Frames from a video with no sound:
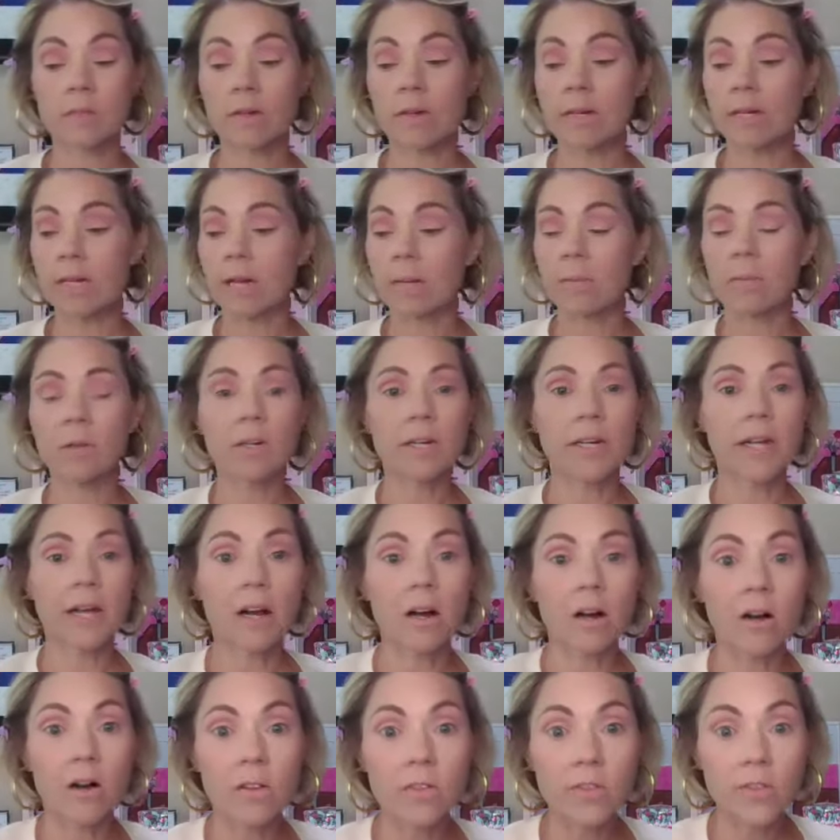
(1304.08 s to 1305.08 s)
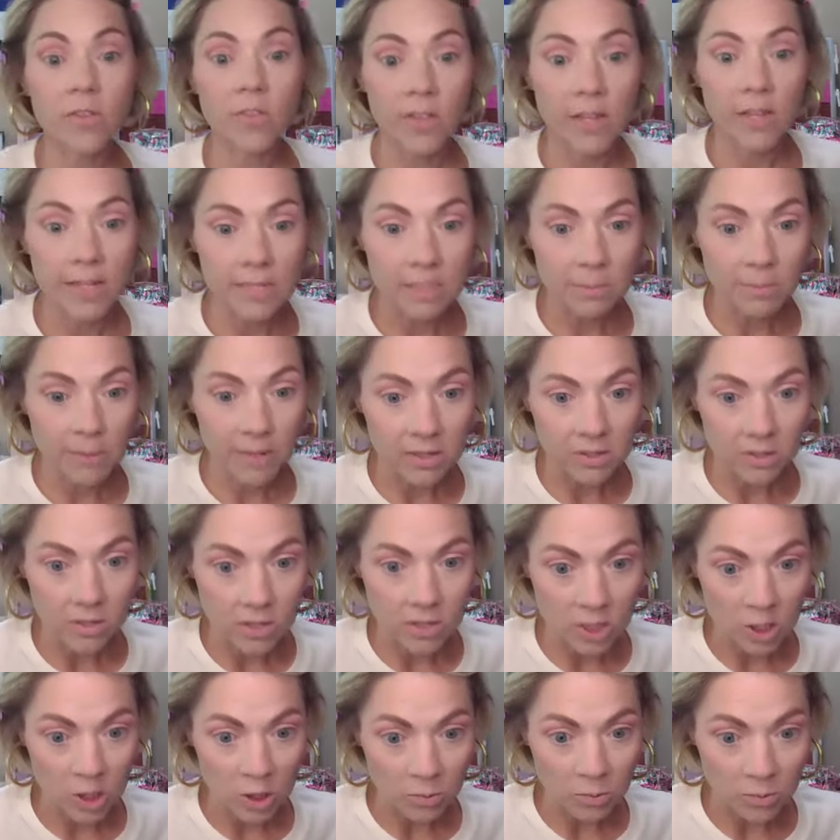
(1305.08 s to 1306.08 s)
Right? I'm learning all the things about
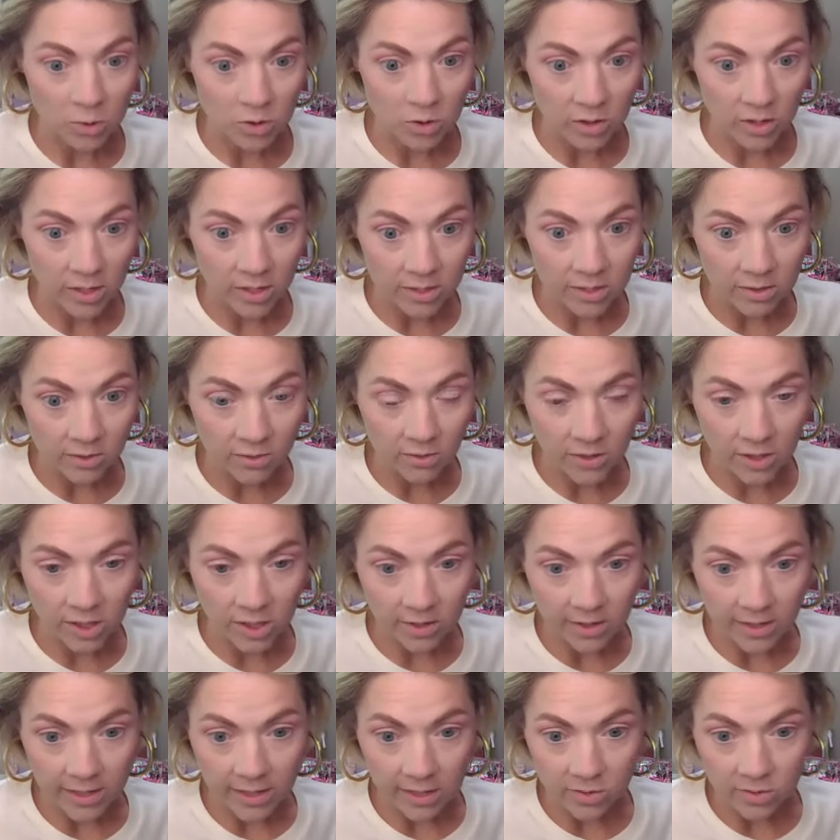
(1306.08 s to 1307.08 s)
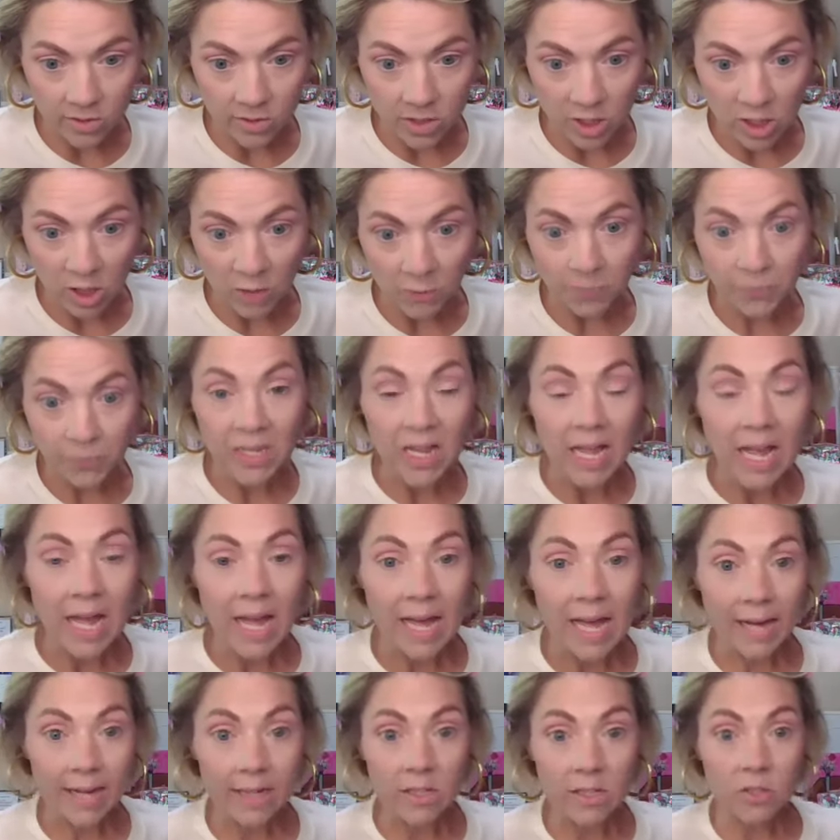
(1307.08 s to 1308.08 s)
Zoom, trying to figure out Zoom.
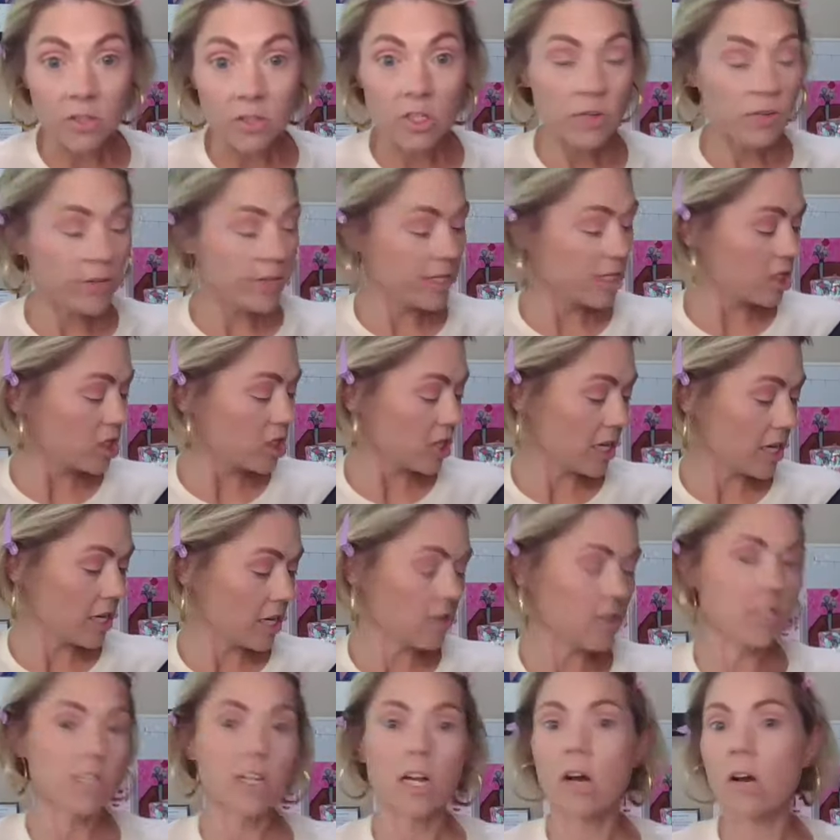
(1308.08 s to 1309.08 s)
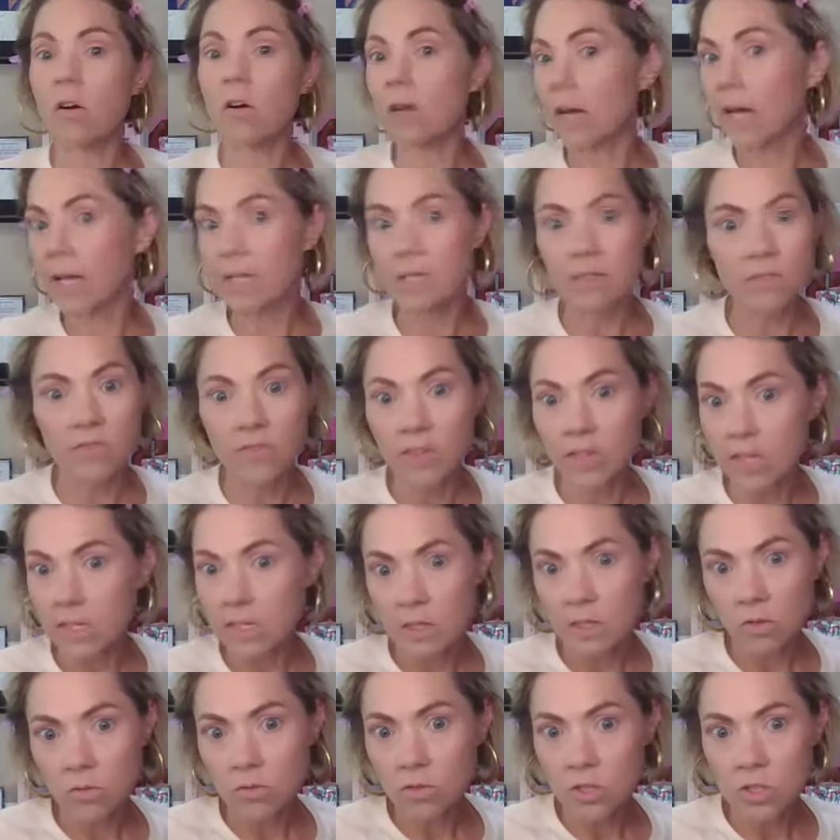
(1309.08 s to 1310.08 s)
I can do screen shares and all kinds of
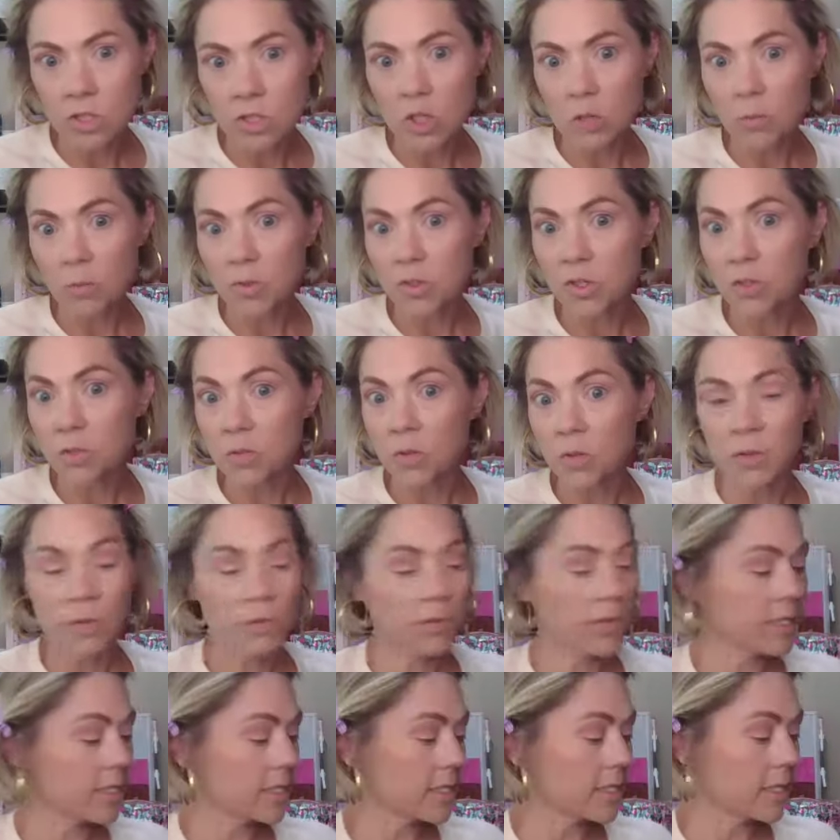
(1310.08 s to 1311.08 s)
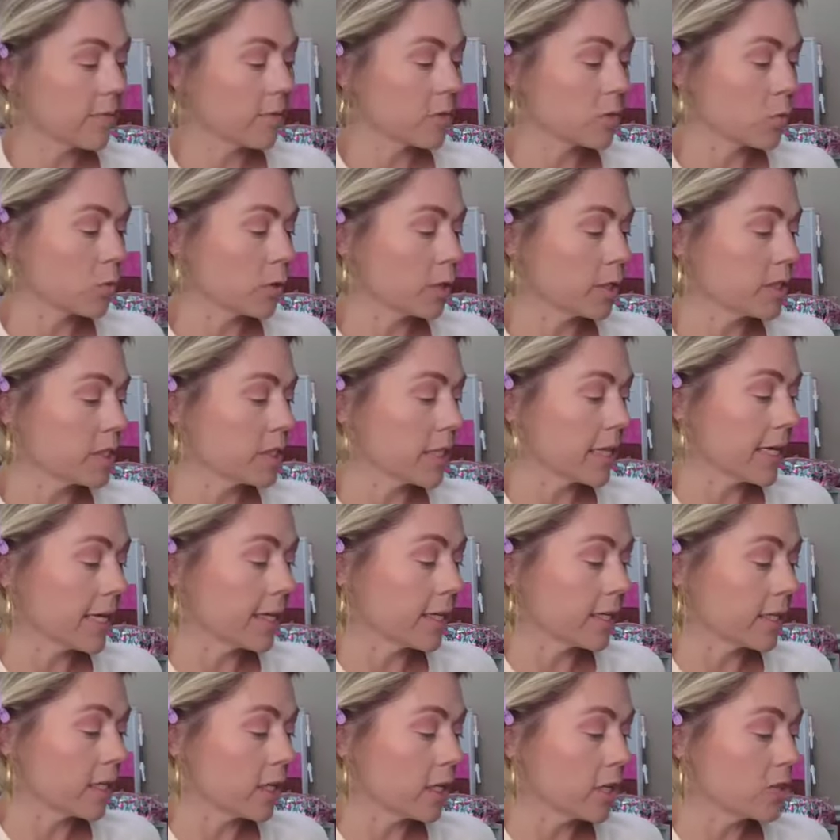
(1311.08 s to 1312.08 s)
things on Zoom, which is one of the reasons I was wanting to
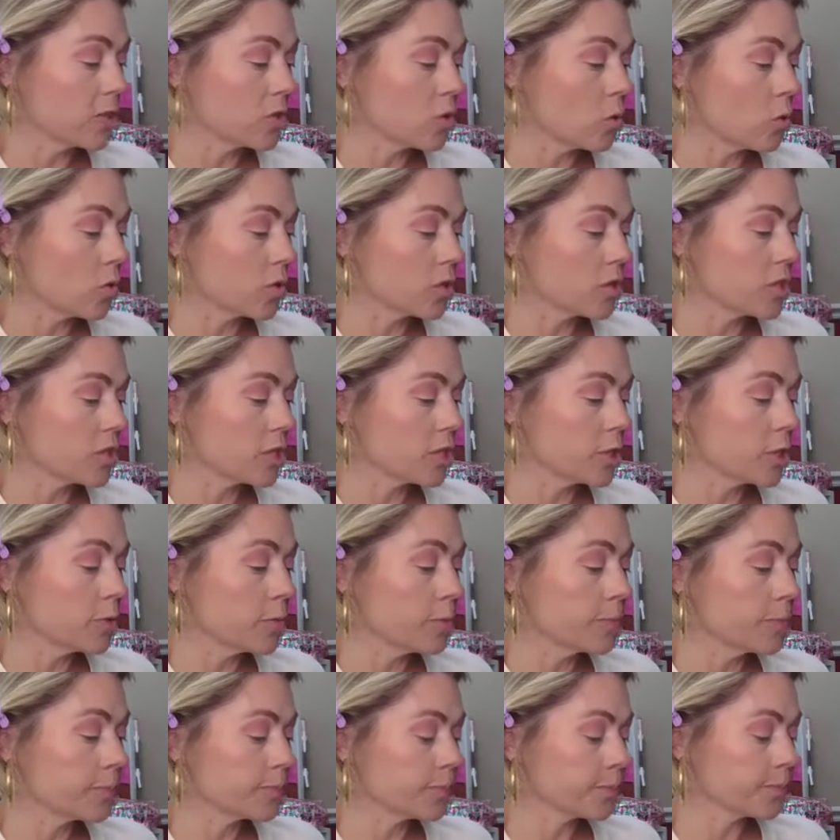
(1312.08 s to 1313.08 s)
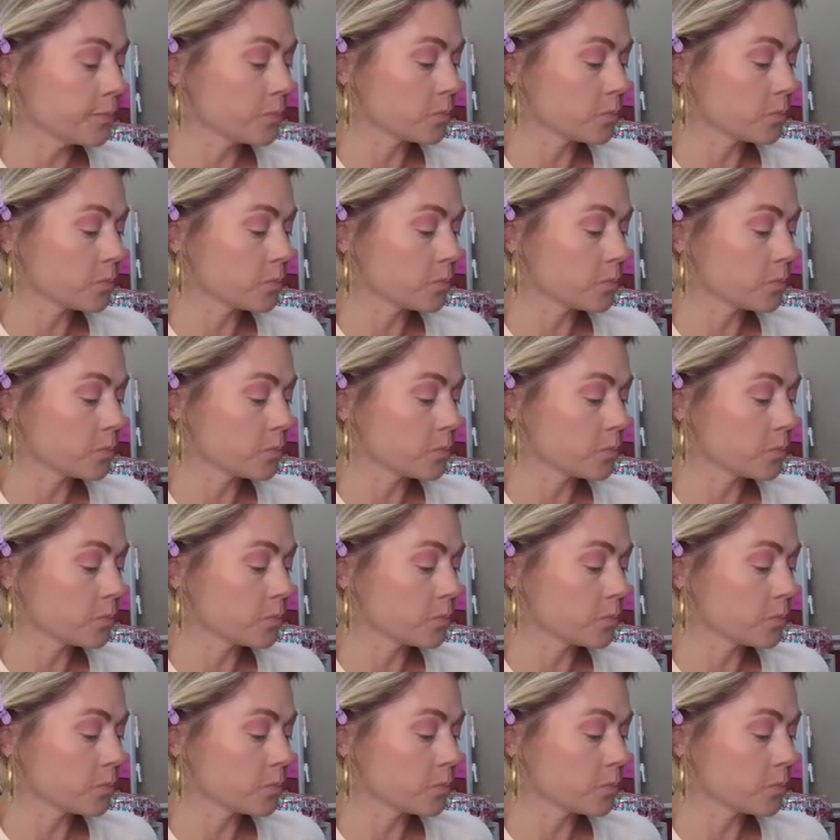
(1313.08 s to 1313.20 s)
kind of go towards Zoom.